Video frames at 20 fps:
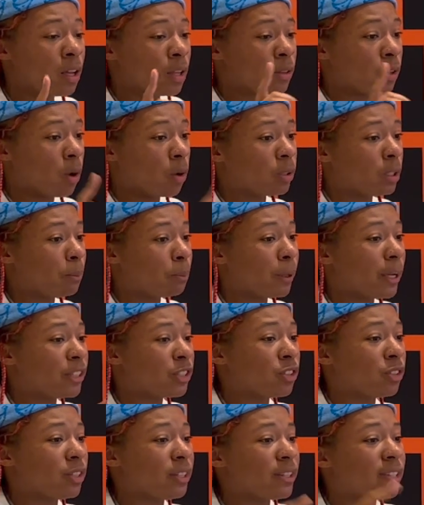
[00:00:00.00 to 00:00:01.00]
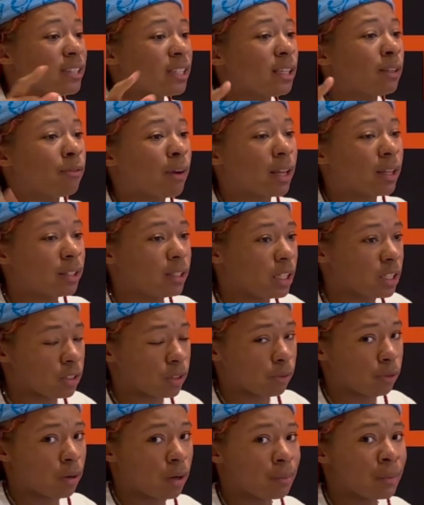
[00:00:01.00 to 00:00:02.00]
The only place you need to seek
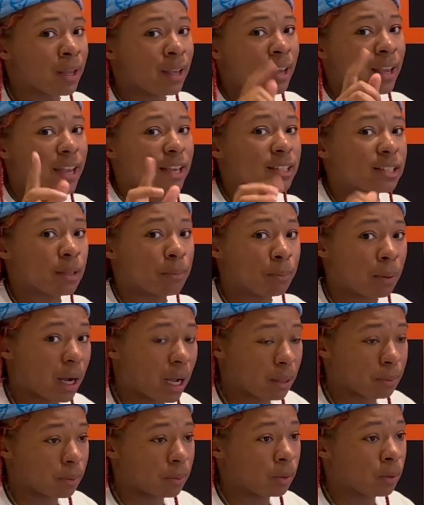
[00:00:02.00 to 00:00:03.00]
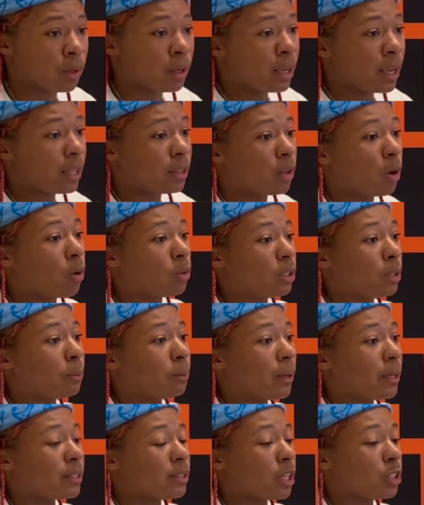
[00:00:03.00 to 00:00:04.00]
validation from is the Bible. And the only
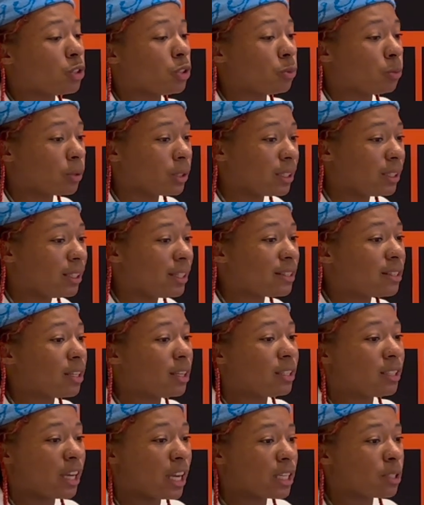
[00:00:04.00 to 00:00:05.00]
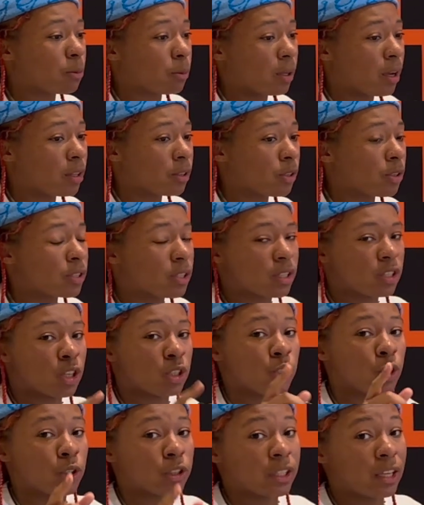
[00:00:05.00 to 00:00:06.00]
place that you really need to engage with others is
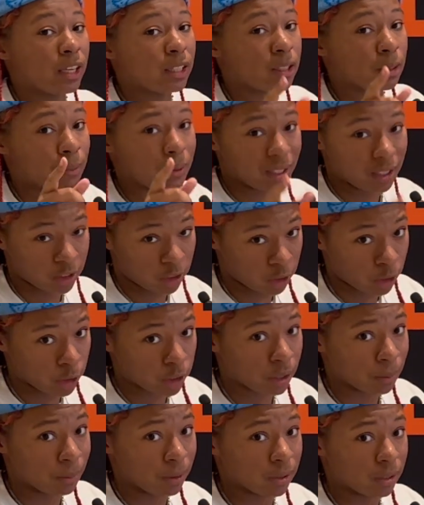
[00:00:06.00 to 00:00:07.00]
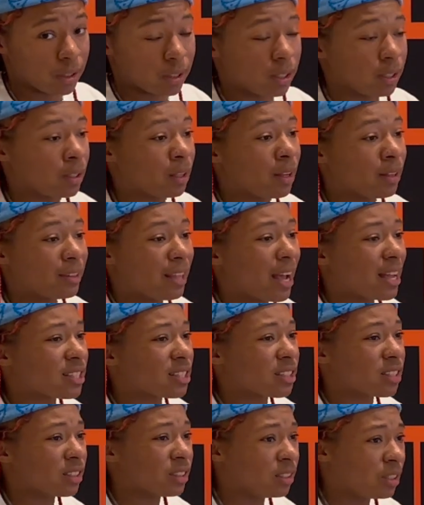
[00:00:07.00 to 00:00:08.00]
in your kingdom and in your community.
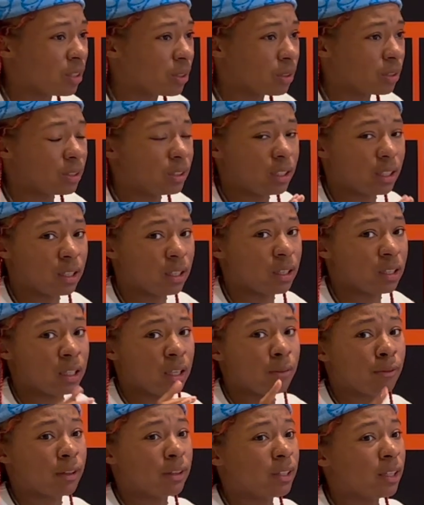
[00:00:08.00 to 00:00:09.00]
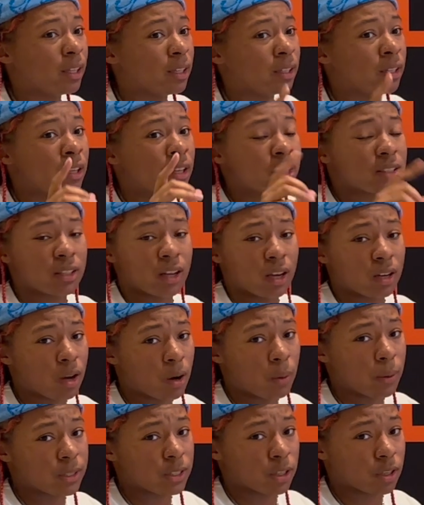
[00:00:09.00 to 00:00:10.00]
That's literally it. And even then, it's not
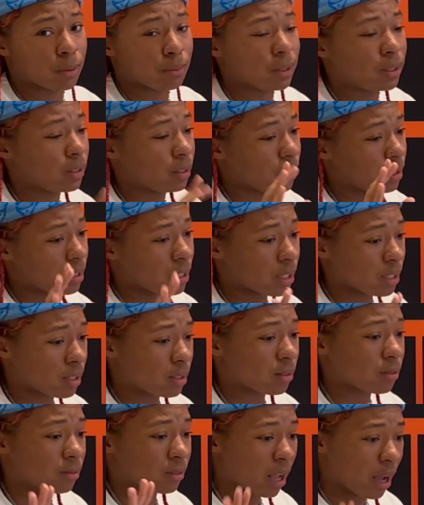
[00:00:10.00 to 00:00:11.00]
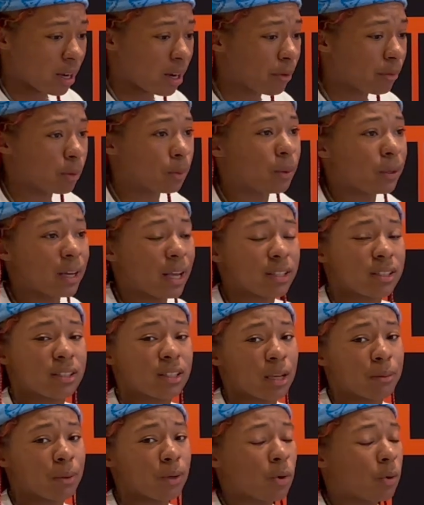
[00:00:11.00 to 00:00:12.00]
always your community because not everyone has the
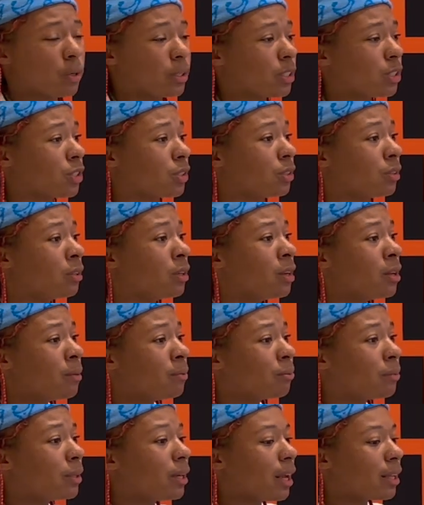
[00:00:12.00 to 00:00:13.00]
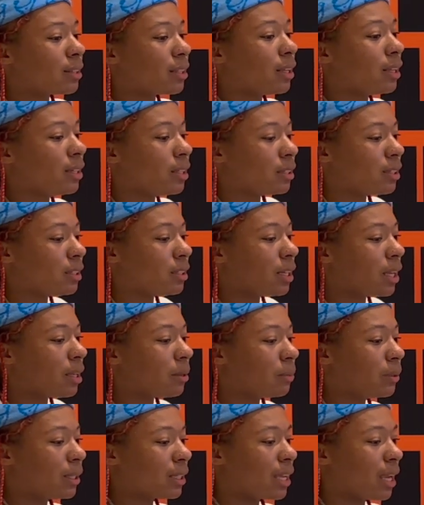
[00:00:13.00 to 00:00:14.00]
same accord as you. But at the end of the day,
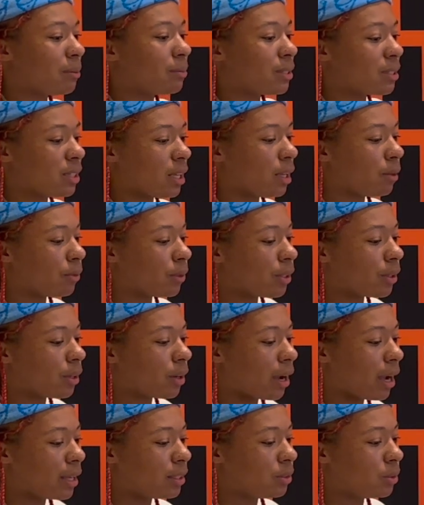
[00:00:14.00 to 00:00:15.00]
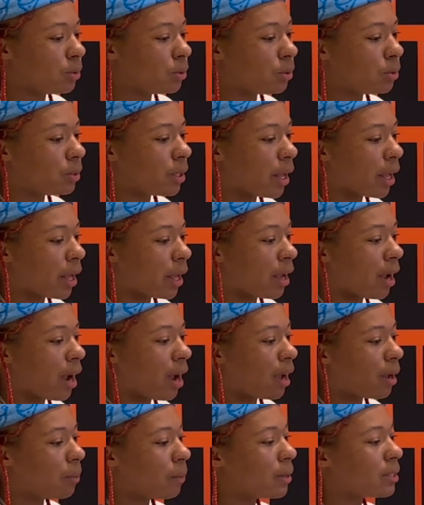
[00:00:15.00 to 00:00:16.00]
when it came to Xavier, I knew that
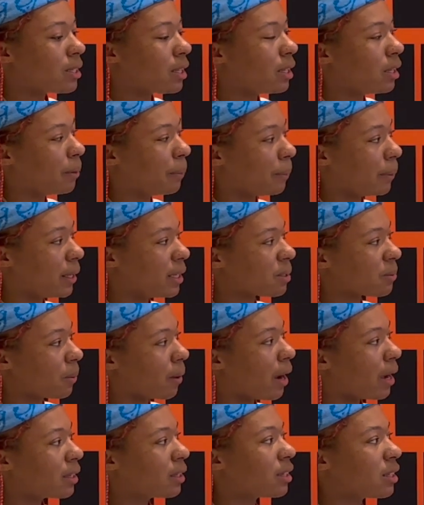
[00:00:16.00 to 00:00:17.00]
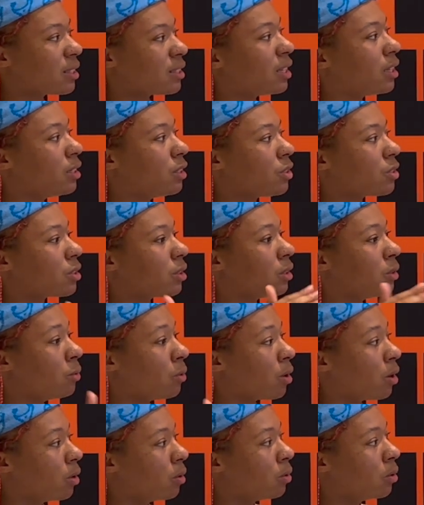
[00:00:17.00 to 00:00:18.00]
I wasn't in a place where I could continuously
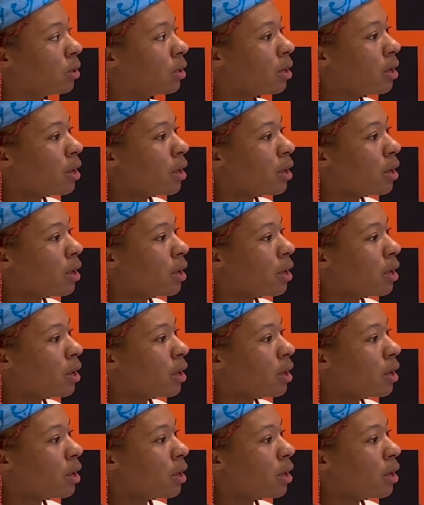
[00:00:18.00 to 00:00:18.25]
grow.